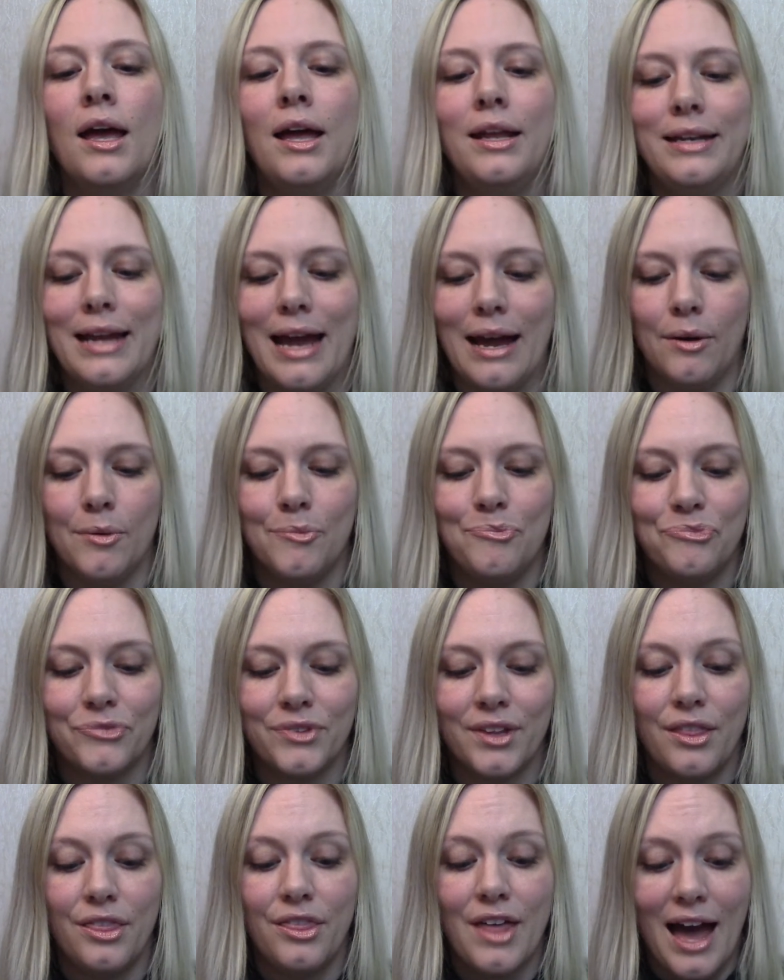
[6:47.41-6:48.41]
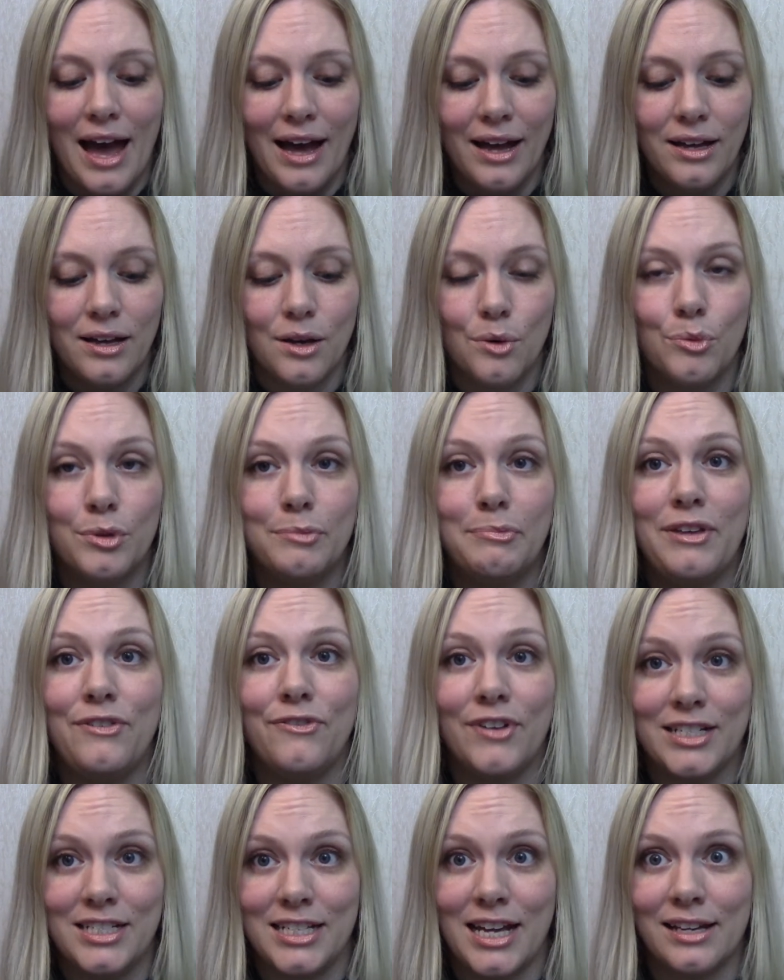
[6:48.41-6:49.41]
Now, that would be
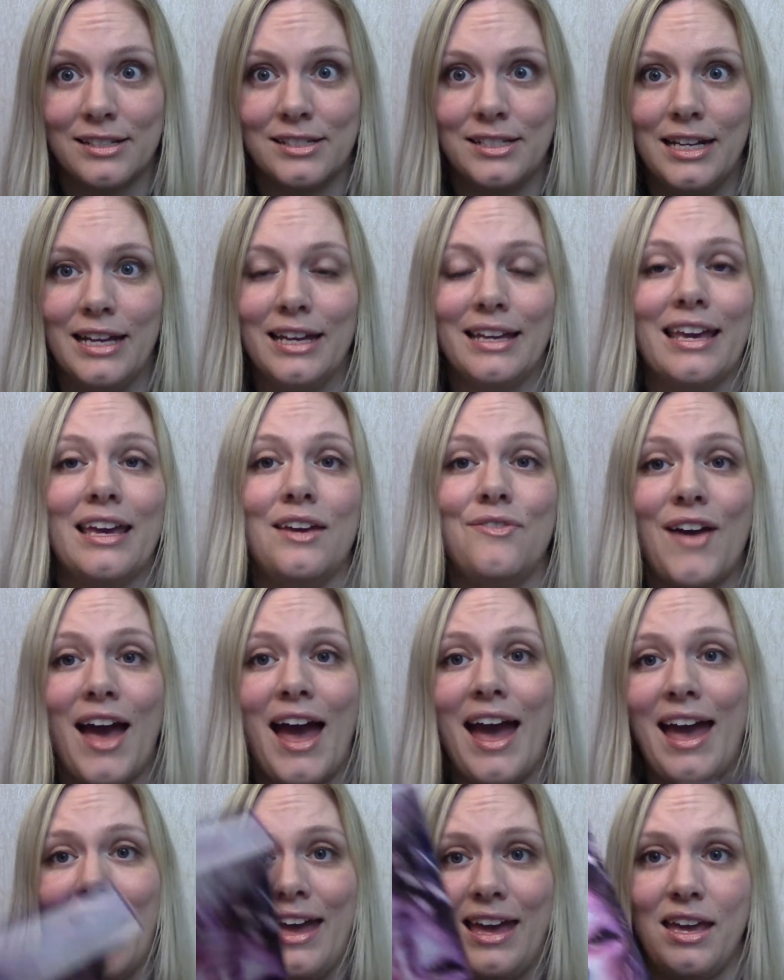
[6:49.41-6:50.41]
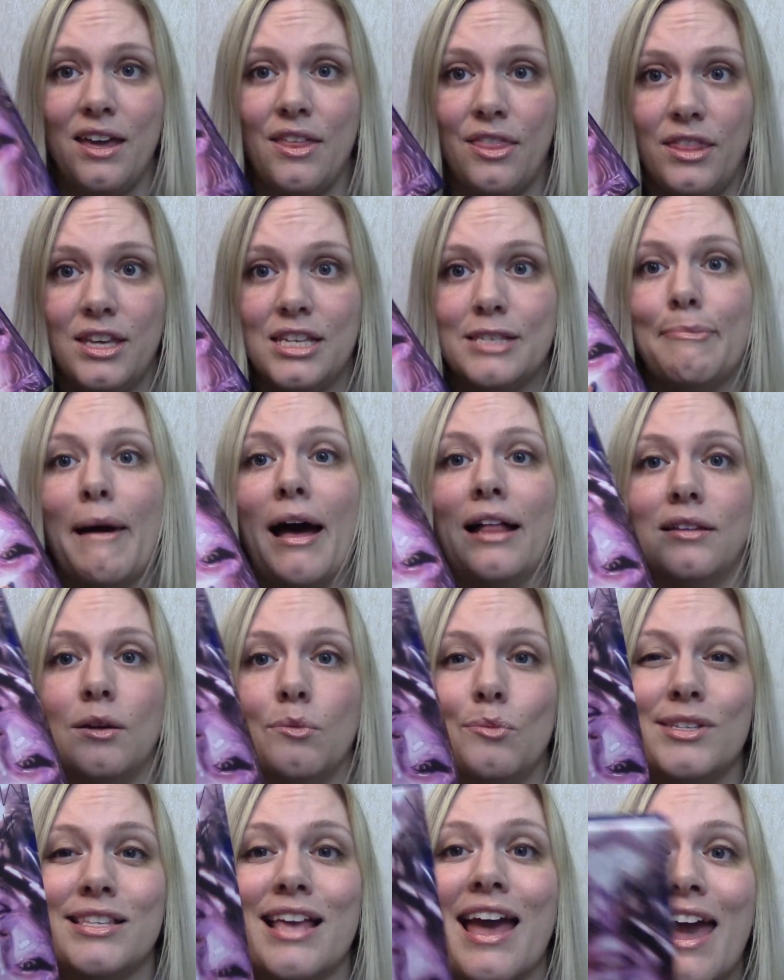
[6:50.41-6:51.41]
fantastic if A, this palette
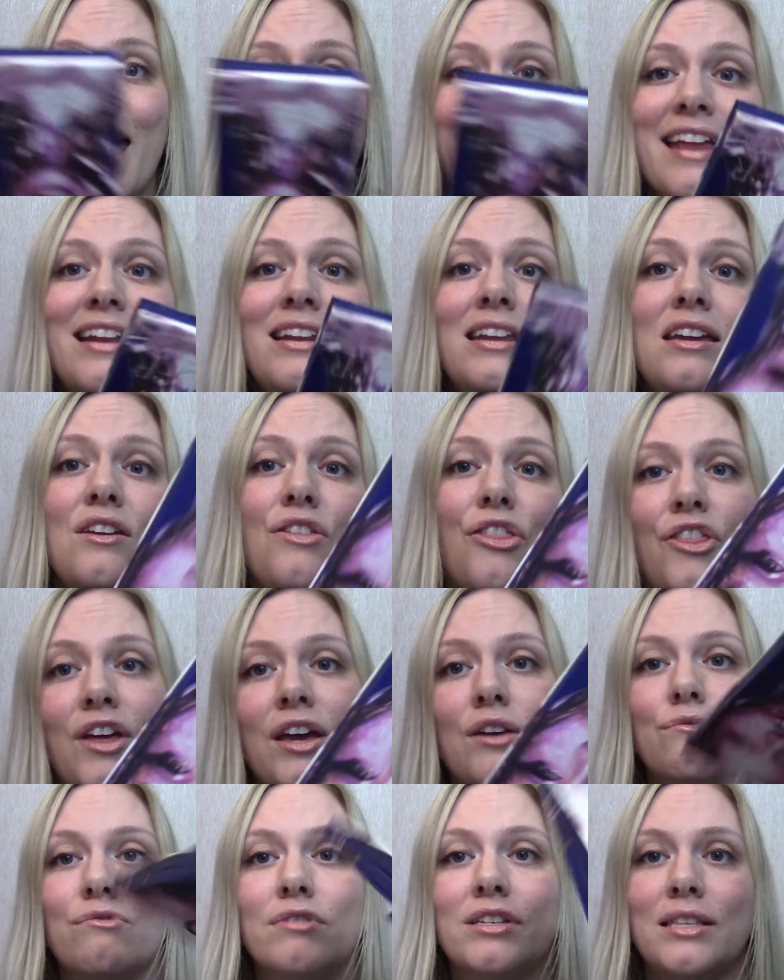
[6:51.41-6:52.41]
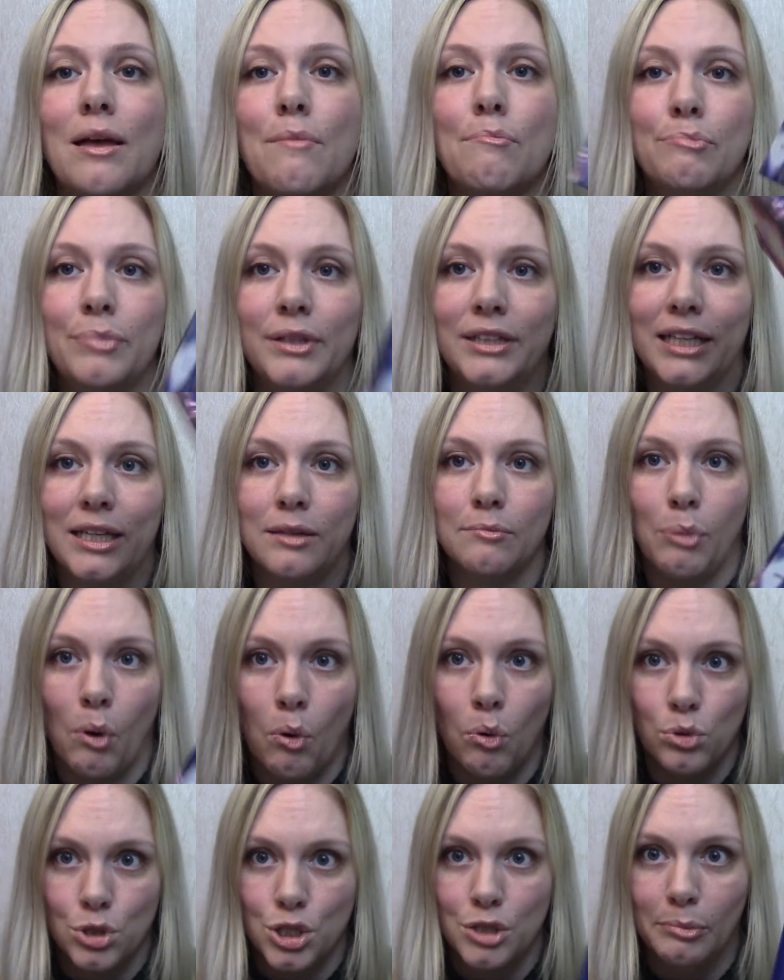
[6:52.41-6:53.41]
was anything resembling
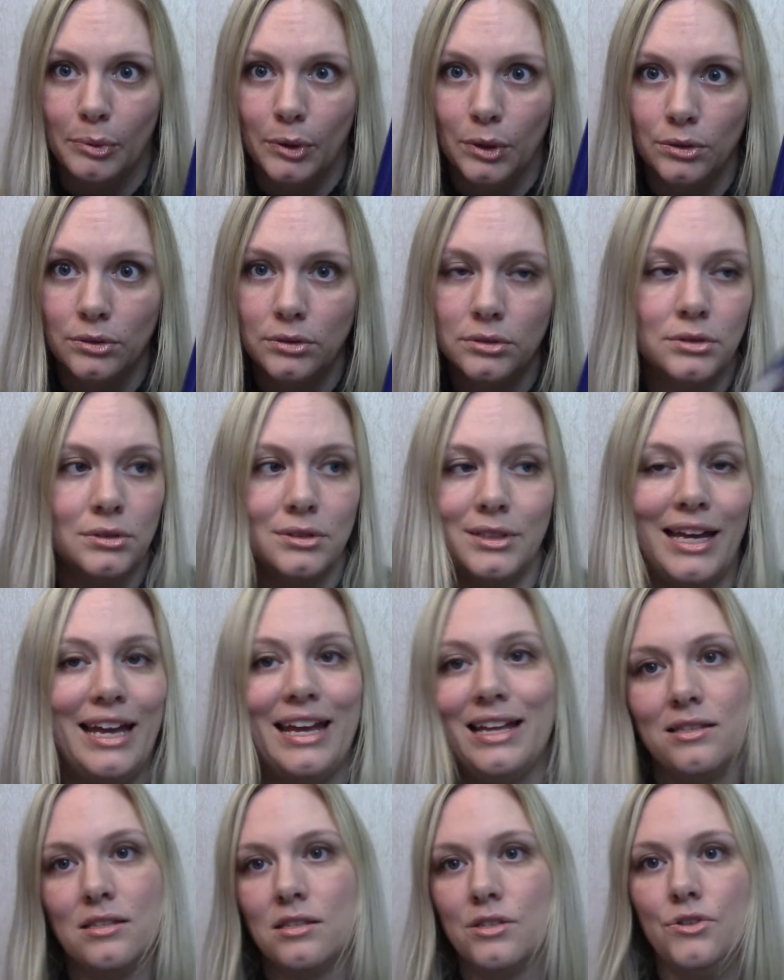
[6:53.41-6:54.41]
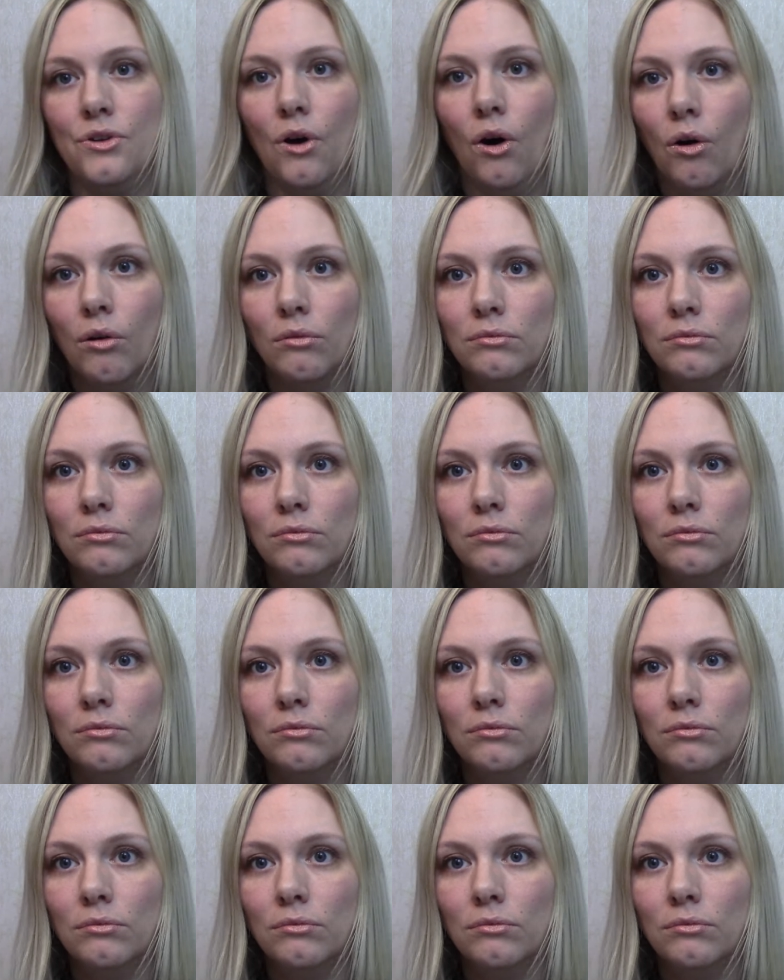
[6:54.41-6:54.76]
portable. It's not.